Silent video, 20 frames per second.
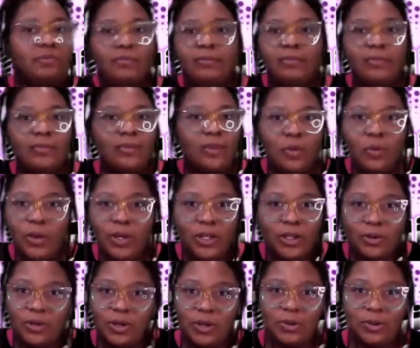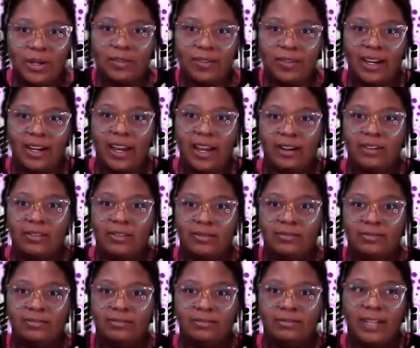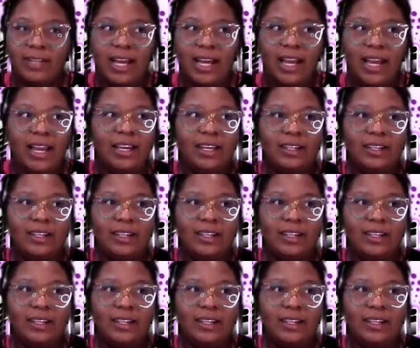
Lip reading: what are you doing right now? Like,